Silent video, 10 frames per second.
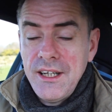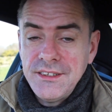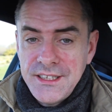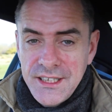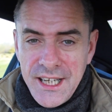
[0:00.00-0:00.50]

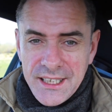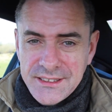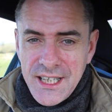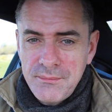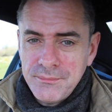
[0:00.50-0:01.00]
And until the
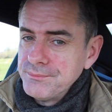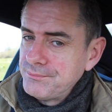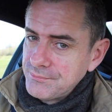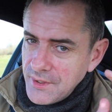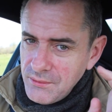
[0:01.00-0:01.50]
next time,
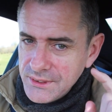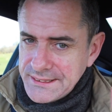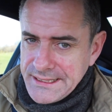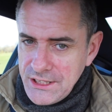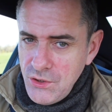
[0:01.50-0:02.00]
I
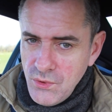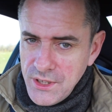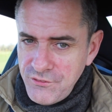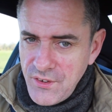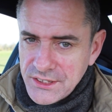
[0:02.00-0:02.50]
will see
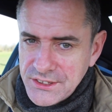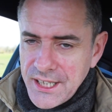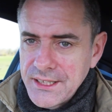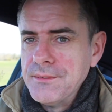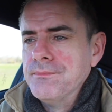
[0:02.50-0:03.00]
you on the far
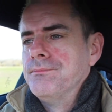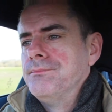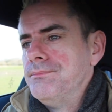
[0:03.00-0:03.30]
side.